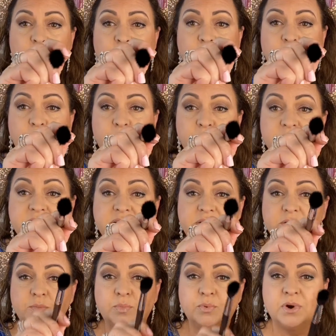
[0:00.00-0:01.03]

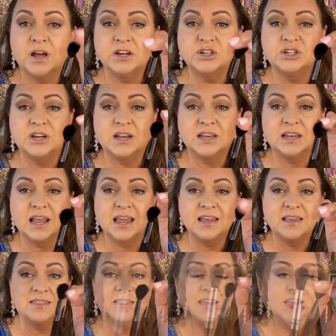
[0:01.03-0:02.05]
bristle brush
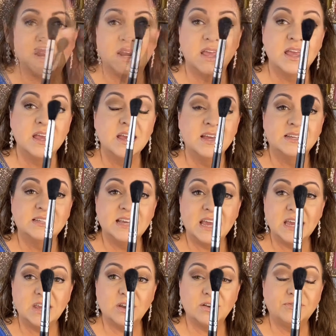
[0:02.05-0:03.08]
like this.
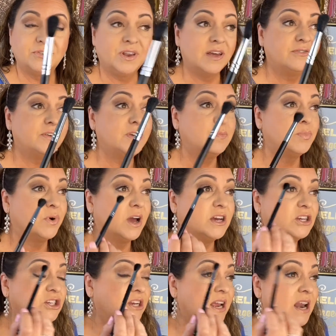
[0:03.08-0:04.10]
Take your fluffy
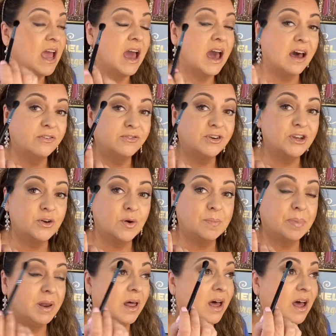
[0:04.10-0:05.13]
brush, and after you
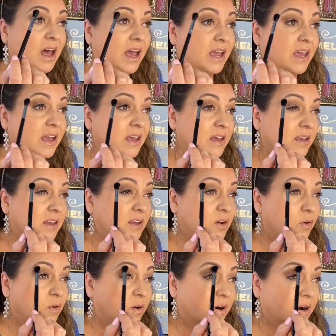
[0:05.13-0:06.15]
apply
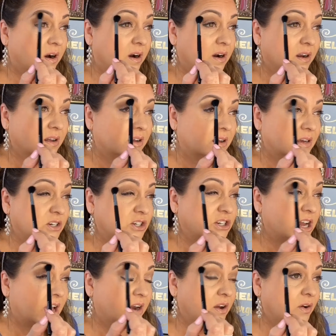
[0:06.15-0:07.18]
your
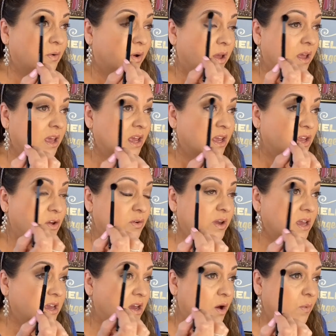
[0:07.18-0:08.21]
shadow, you
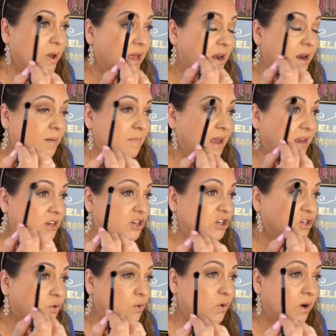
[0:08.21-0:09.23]
can go in and make
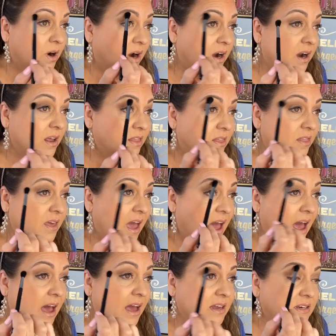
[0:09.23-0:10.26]
sure
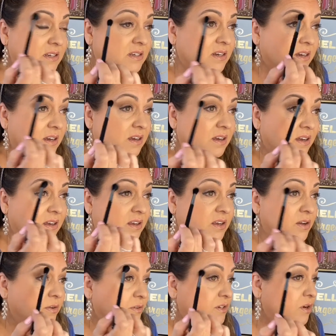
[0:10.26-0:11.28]
that
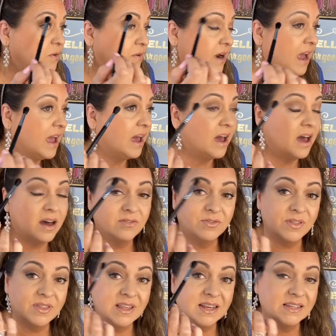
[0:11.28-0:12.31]
you don't have
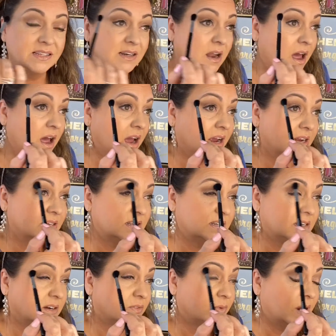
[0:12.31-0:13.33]
these lines
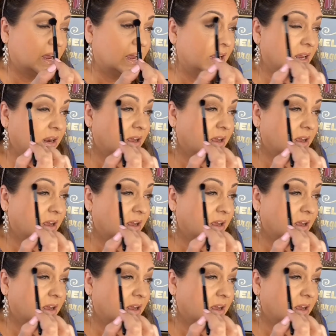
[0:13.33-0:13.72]
here, right?